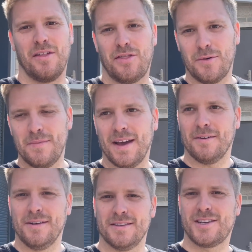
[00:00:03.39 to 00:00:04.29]

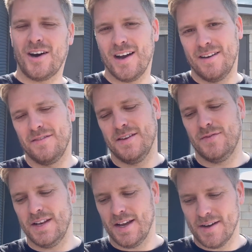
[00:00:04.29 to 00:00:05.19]
thumbnail and title of this
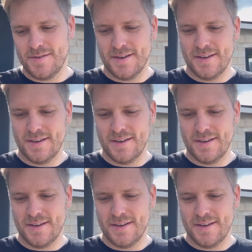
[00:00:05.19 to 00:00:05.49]
video,